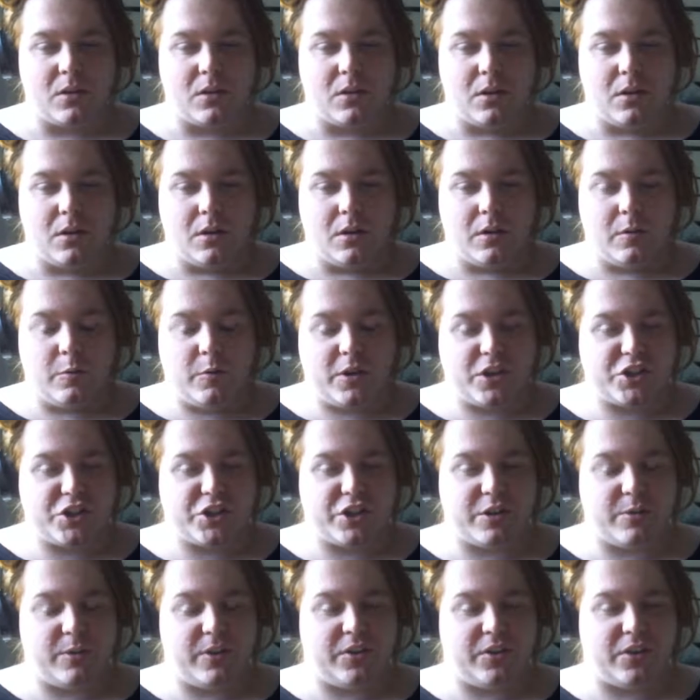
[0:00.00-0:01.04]
when she
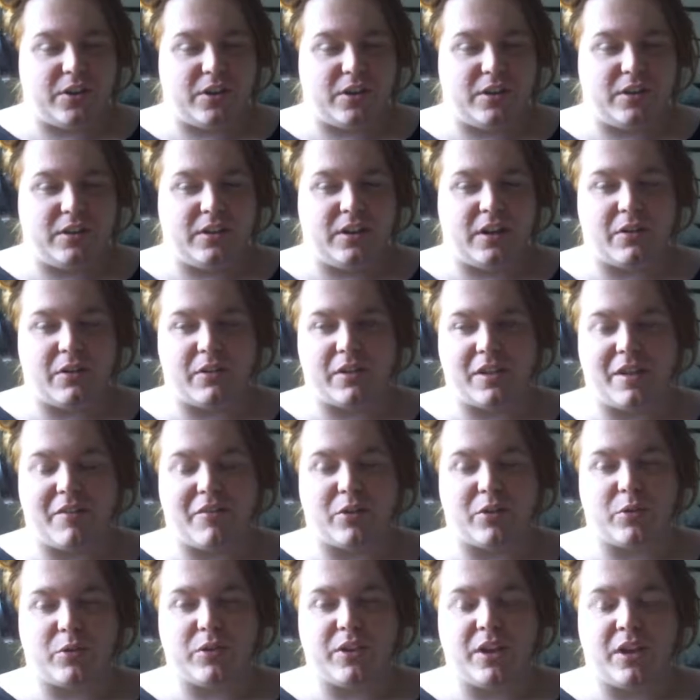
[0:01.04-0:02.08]
was in year 11 or
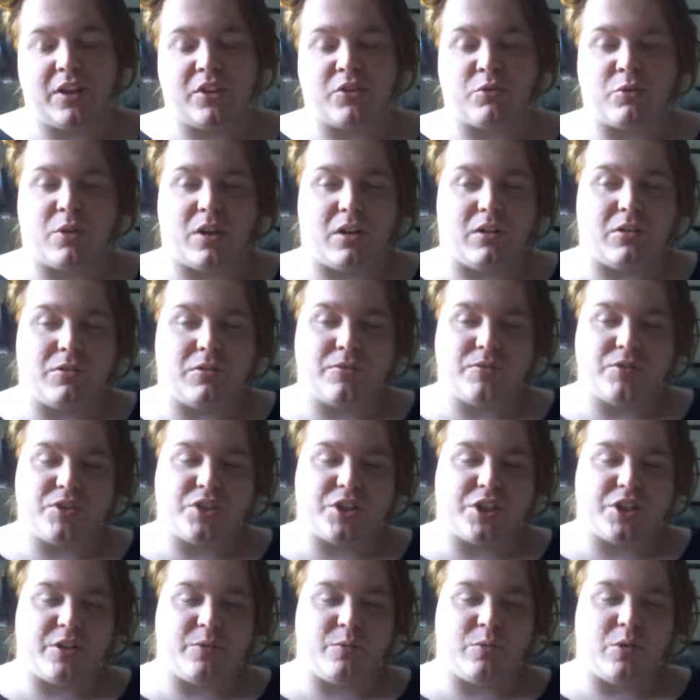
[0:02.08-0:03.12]
year 12, she
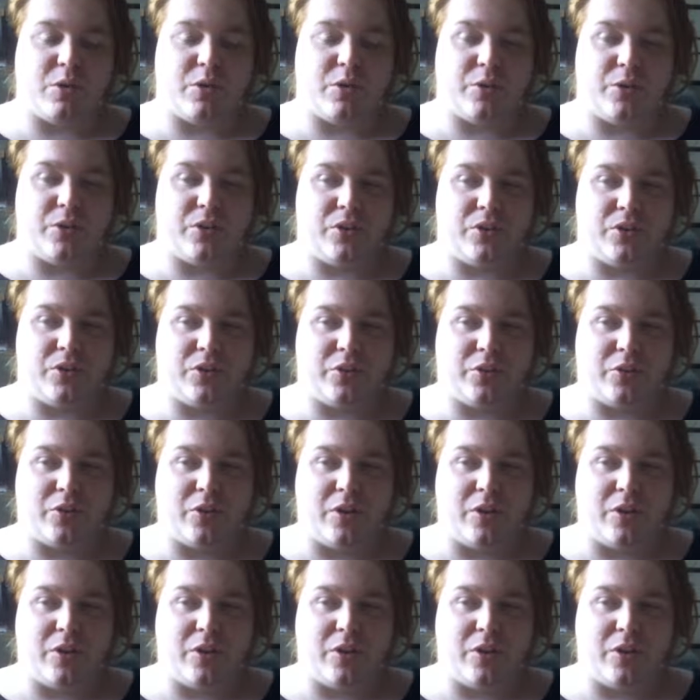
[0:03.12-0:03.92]
was